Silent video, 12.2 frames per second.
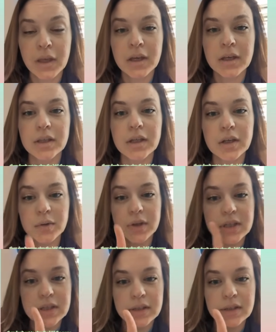They don't
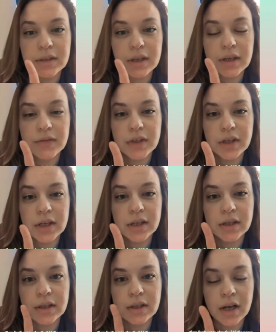get to give the
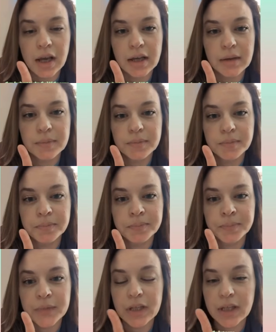kid the name,
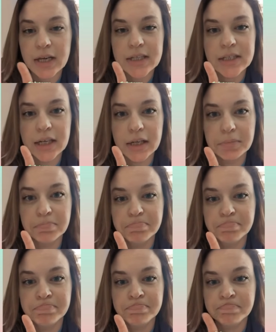the last name.
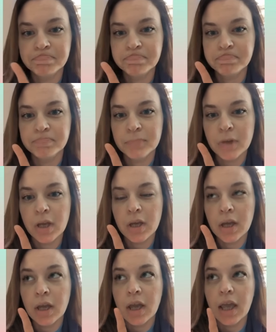
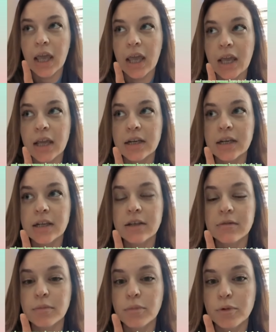And
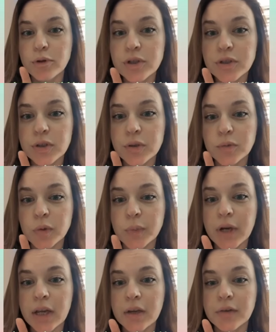more so,
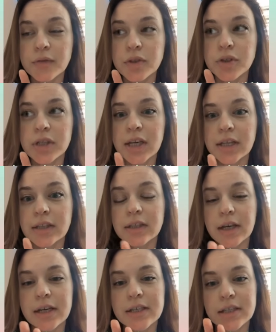women have to take the
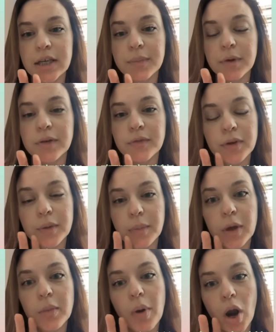last name of their
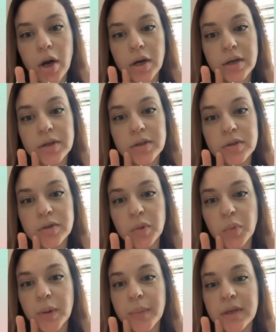male partners. So
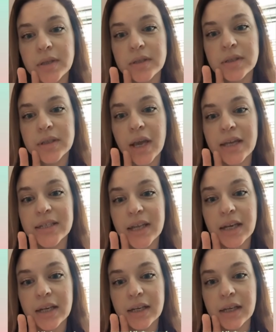women's
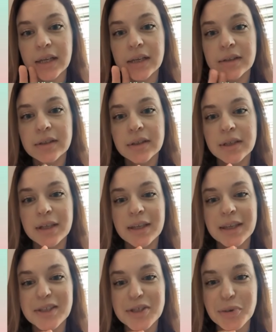identity
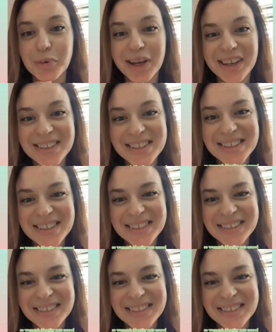gets erased.